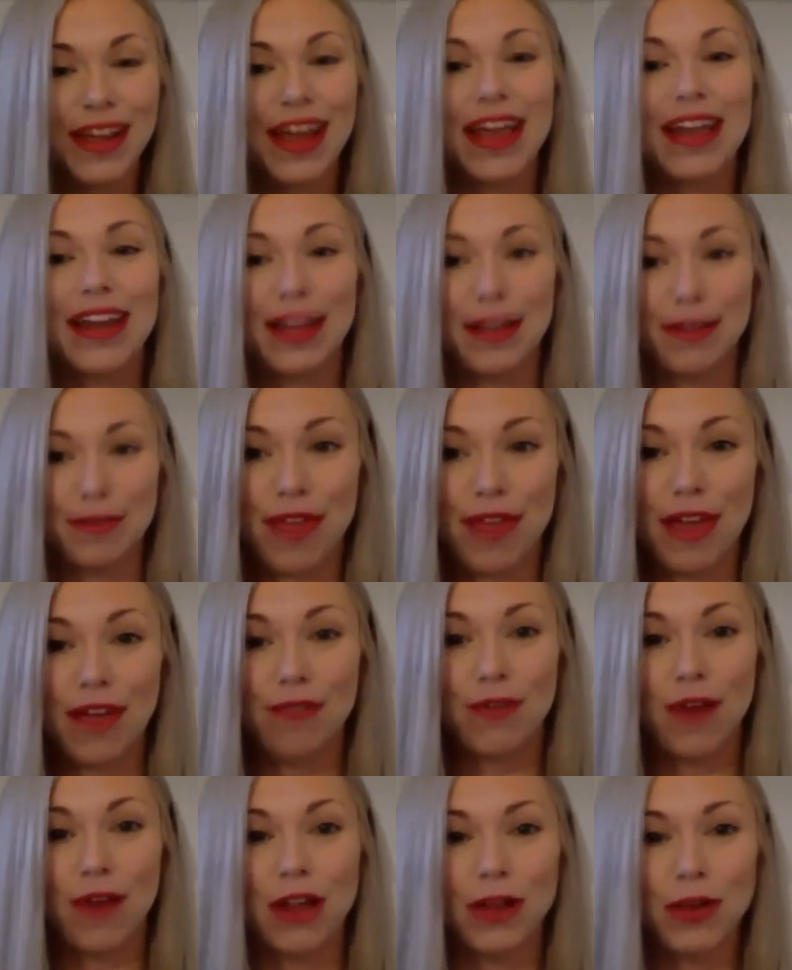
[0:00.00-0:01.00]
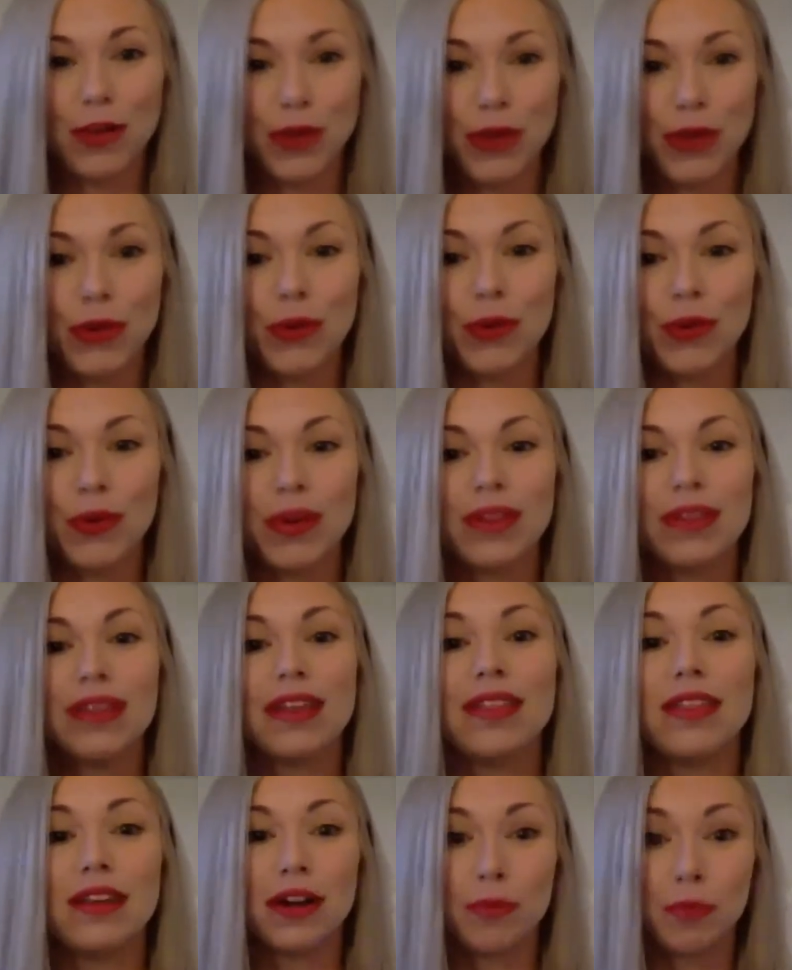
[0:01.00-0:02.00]
And if follow you,
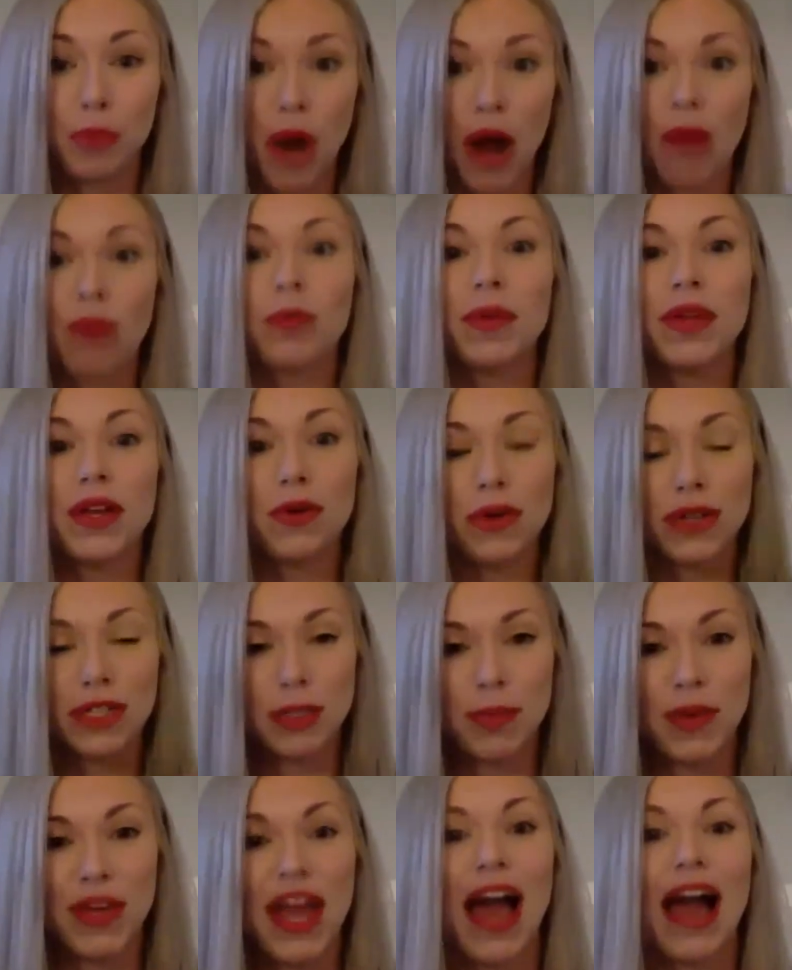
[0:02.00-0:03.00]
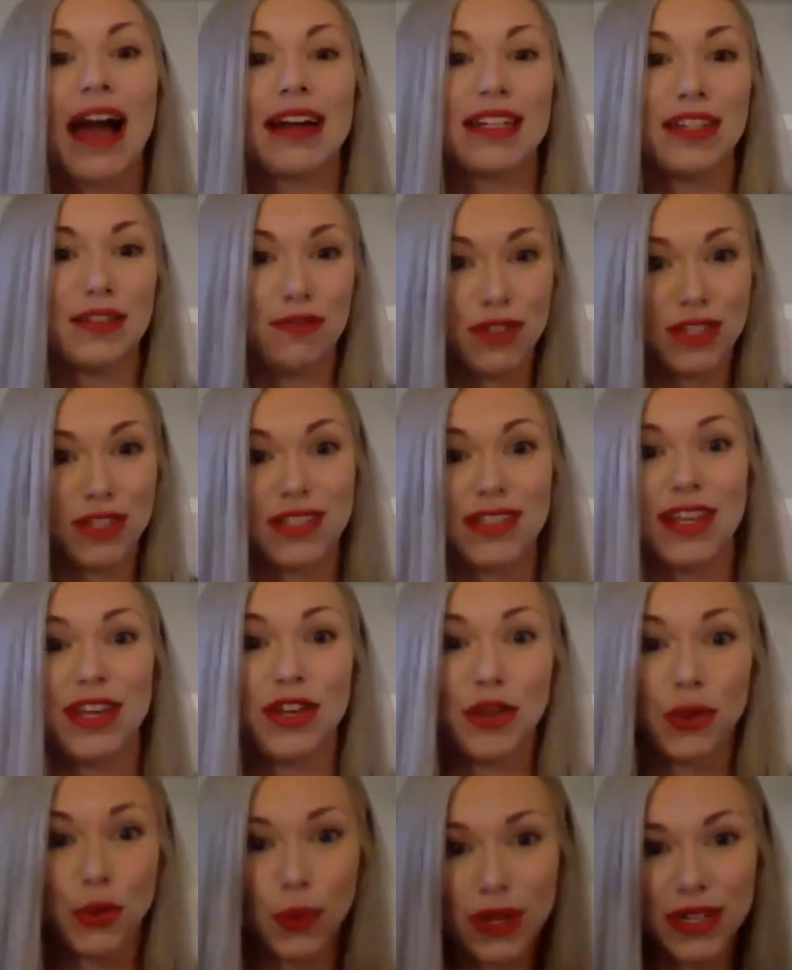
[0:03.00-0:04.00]
then they're probably going to be active to
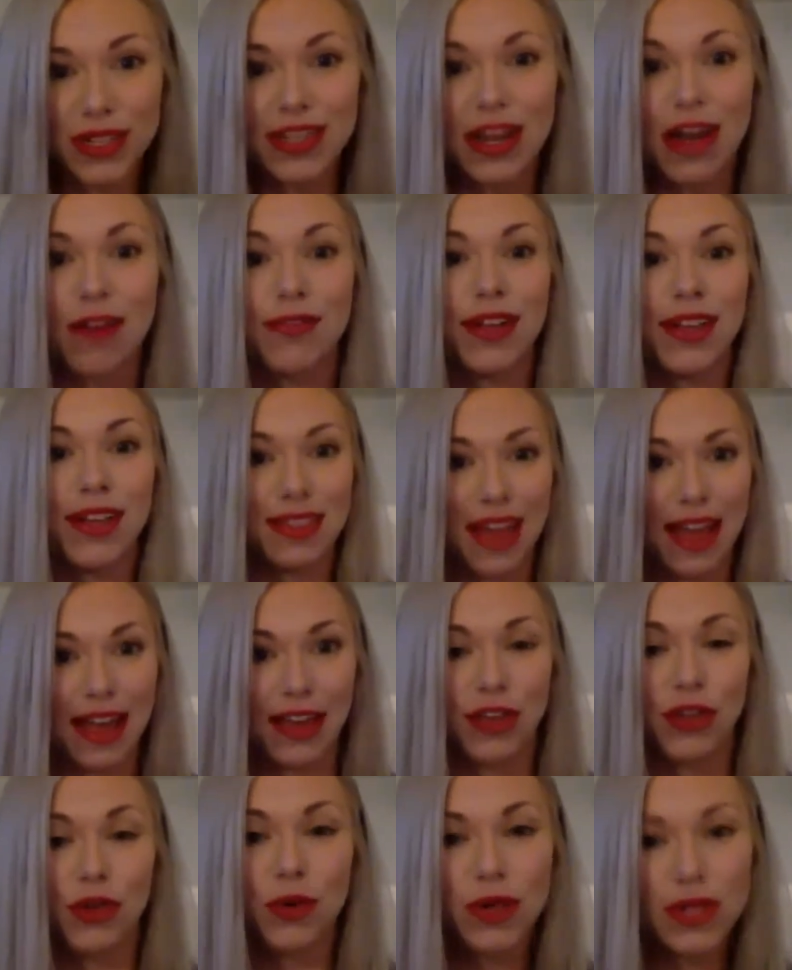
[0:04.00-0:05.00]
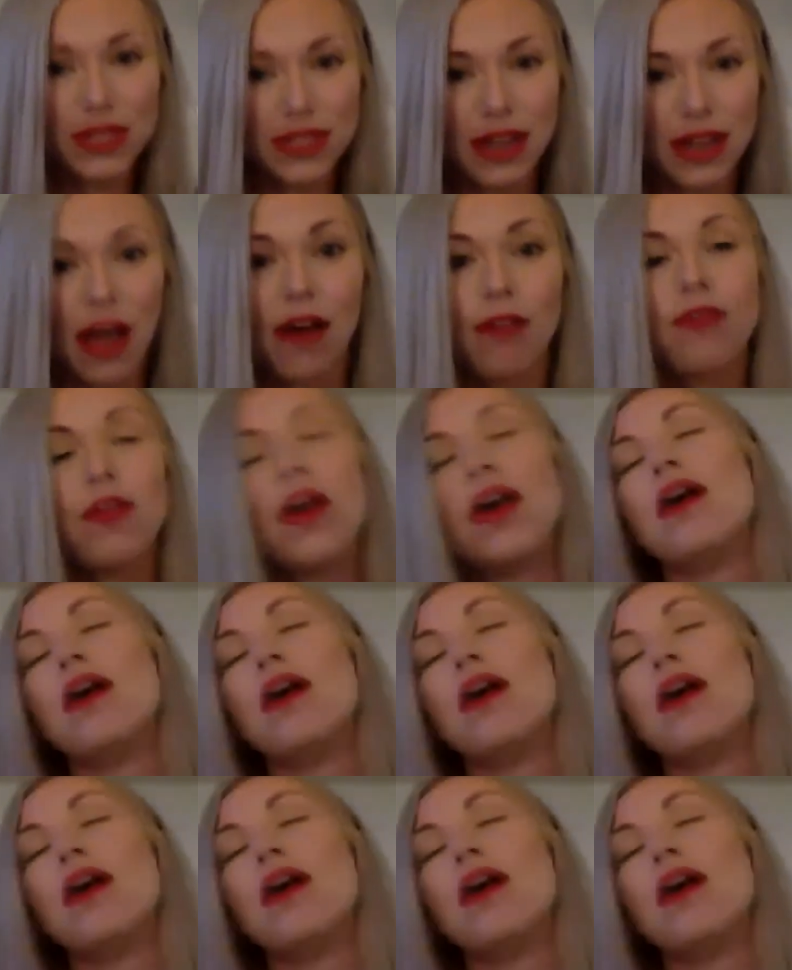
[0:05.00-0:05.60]
see your stuff and like your stuff.